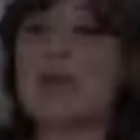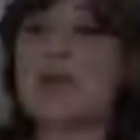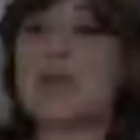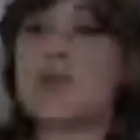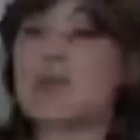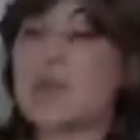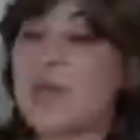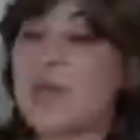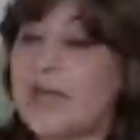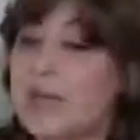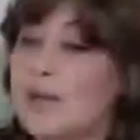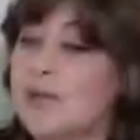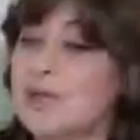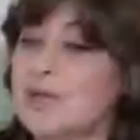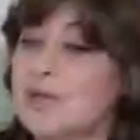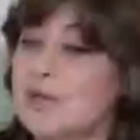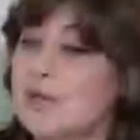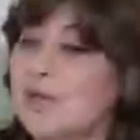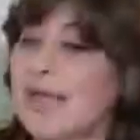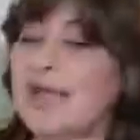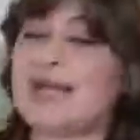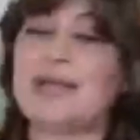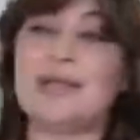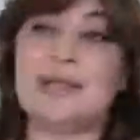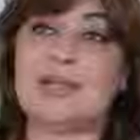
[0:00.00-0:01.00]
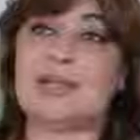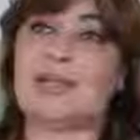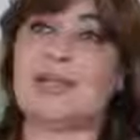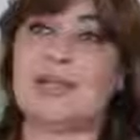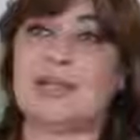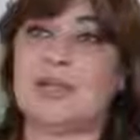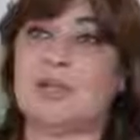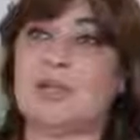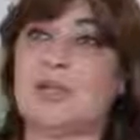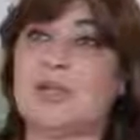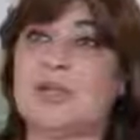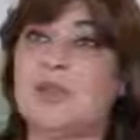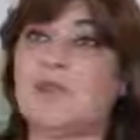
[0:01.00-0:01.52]
So anyway, so that
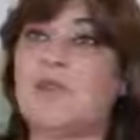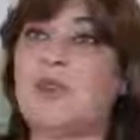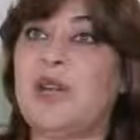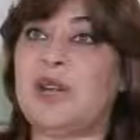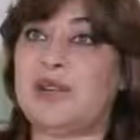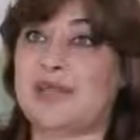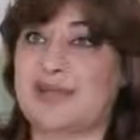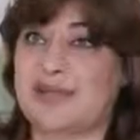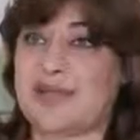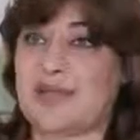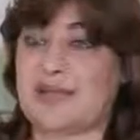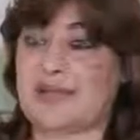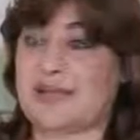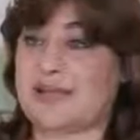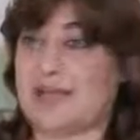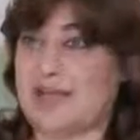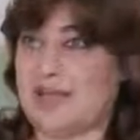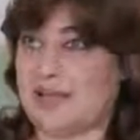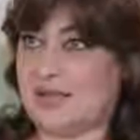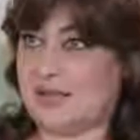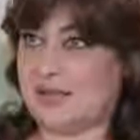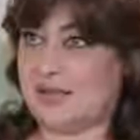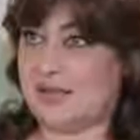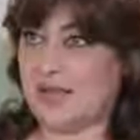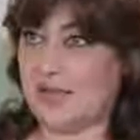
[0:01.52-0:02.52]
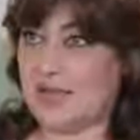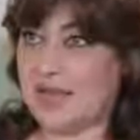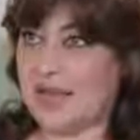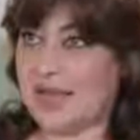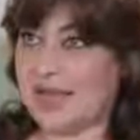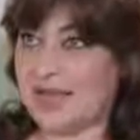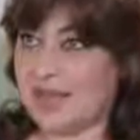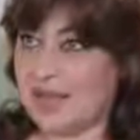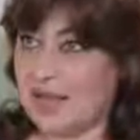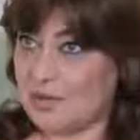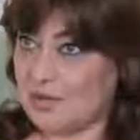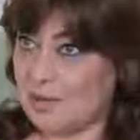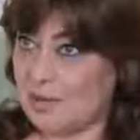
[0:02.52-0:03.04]
initiative was very successful,
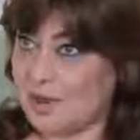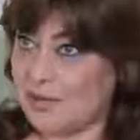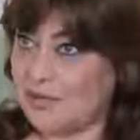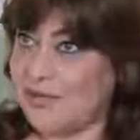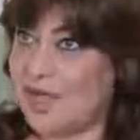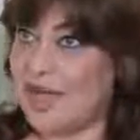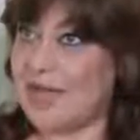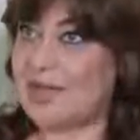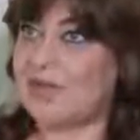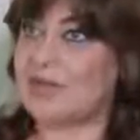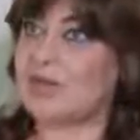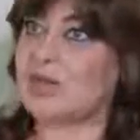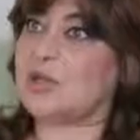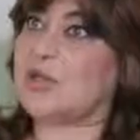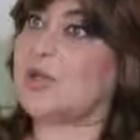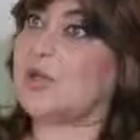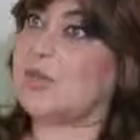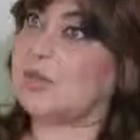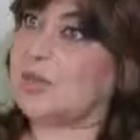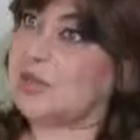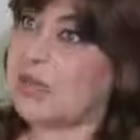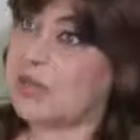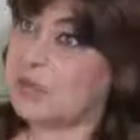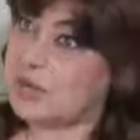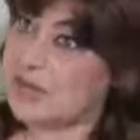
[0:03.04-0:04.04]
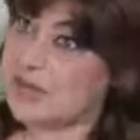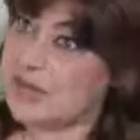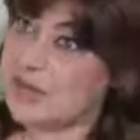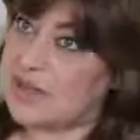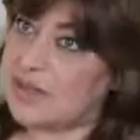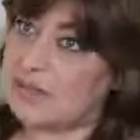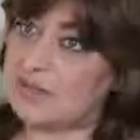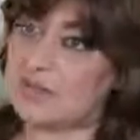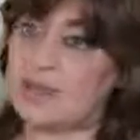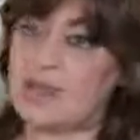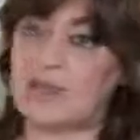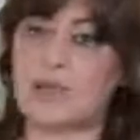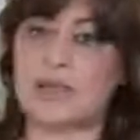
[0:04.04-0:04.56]
and then we managed. So there was
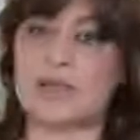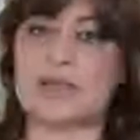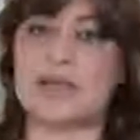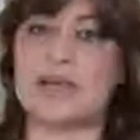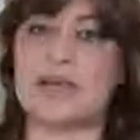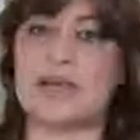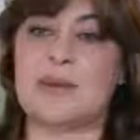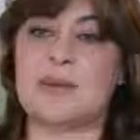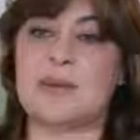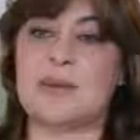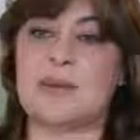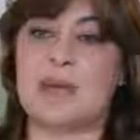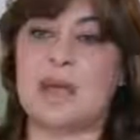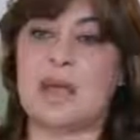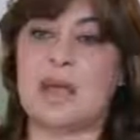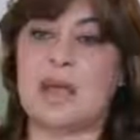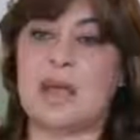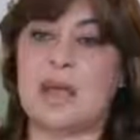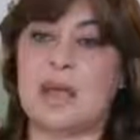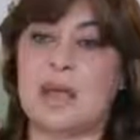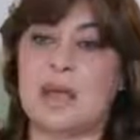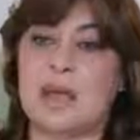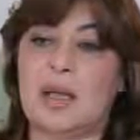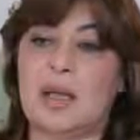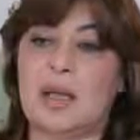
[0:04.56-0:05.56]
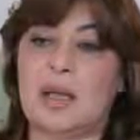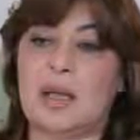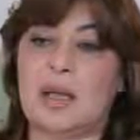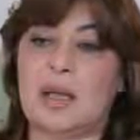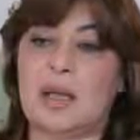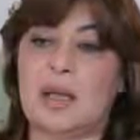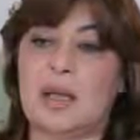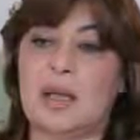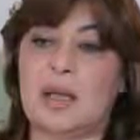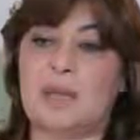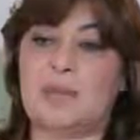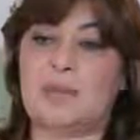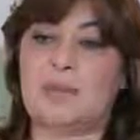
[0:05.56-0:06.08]
a
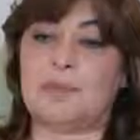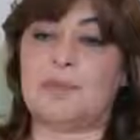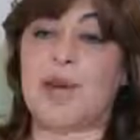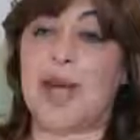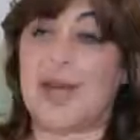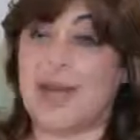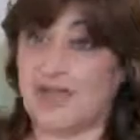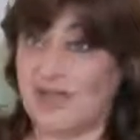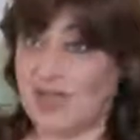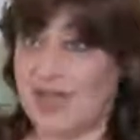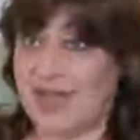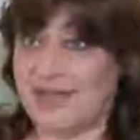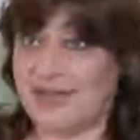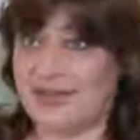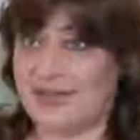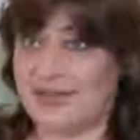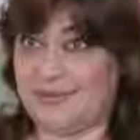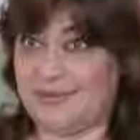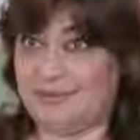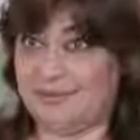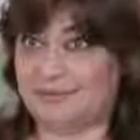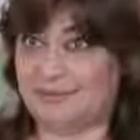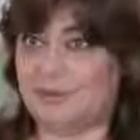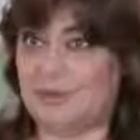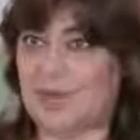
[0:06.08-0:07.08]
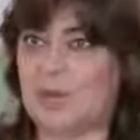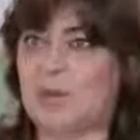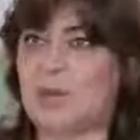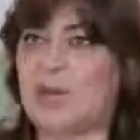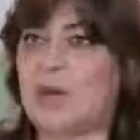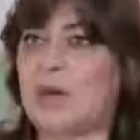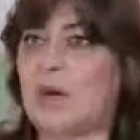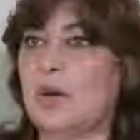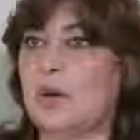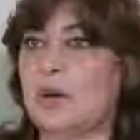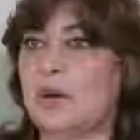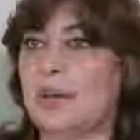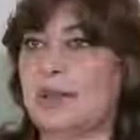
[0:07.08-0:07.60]
project. We
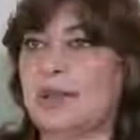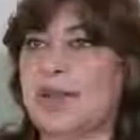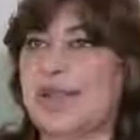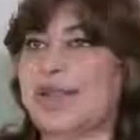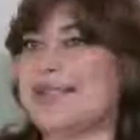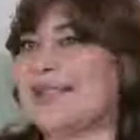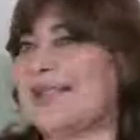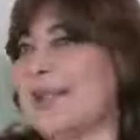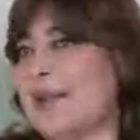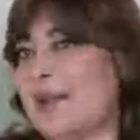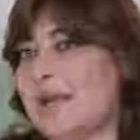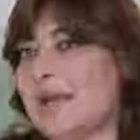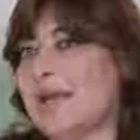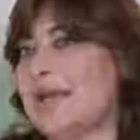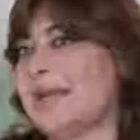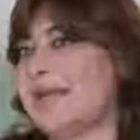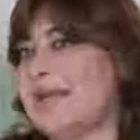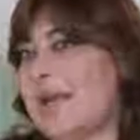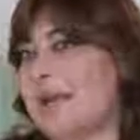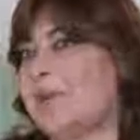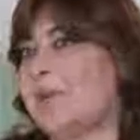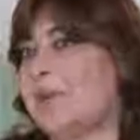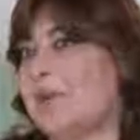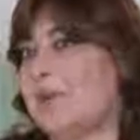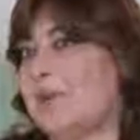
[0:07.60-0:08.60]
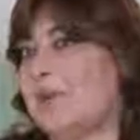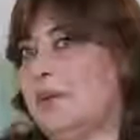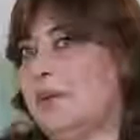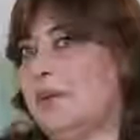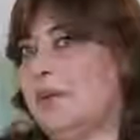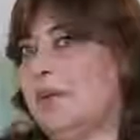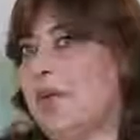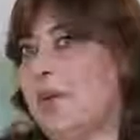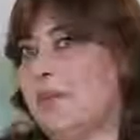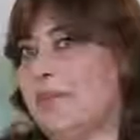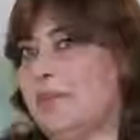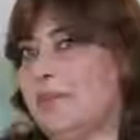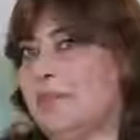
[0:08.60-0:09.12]
call it an example. You
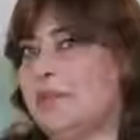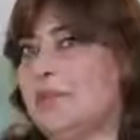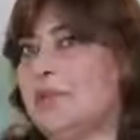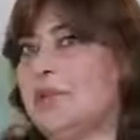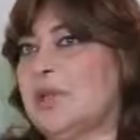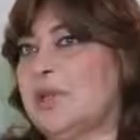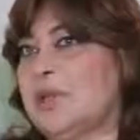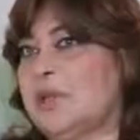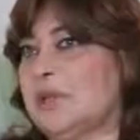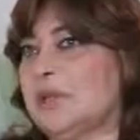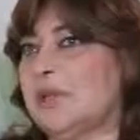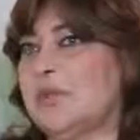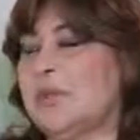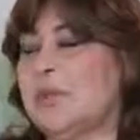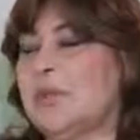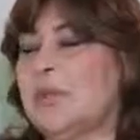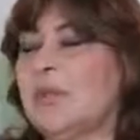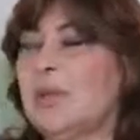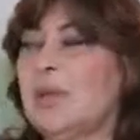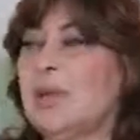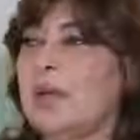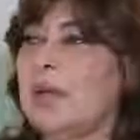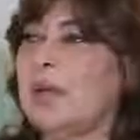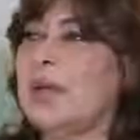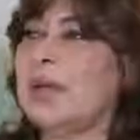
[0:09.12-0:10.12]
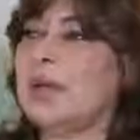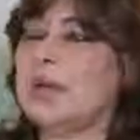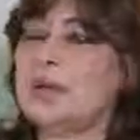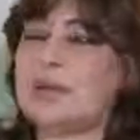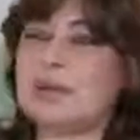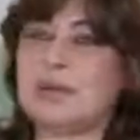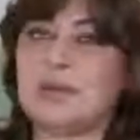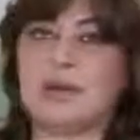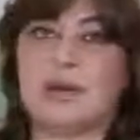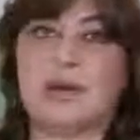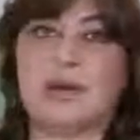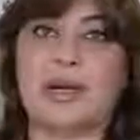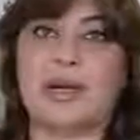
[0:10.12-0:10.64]
know, I mean, just
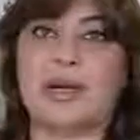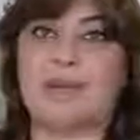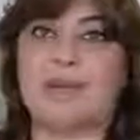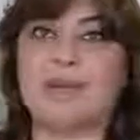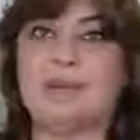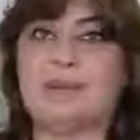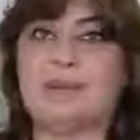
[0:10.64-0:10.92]
sorry.